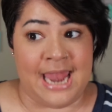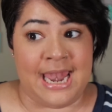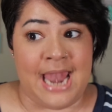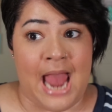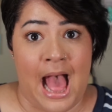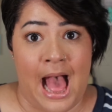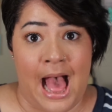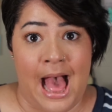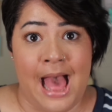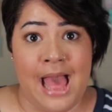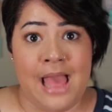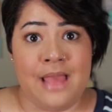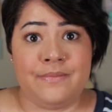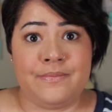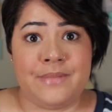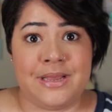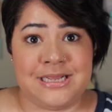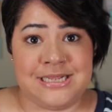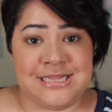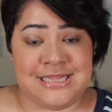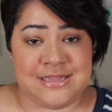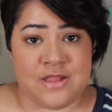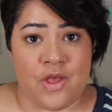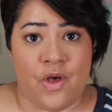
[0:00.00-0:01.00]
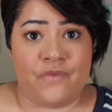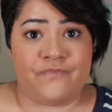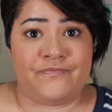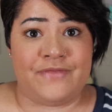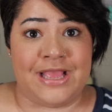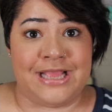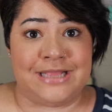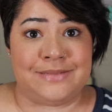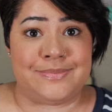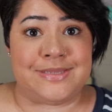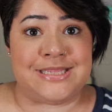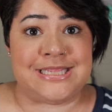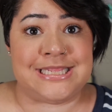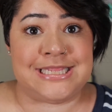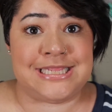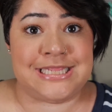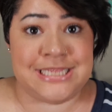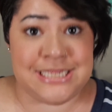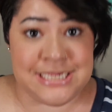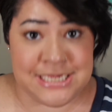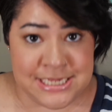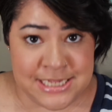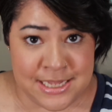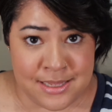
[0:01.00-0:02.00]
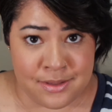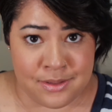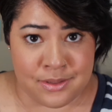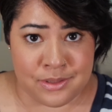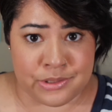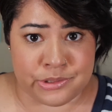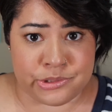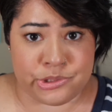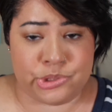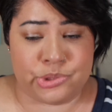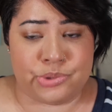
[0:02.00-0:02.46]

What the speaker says: and I myself am still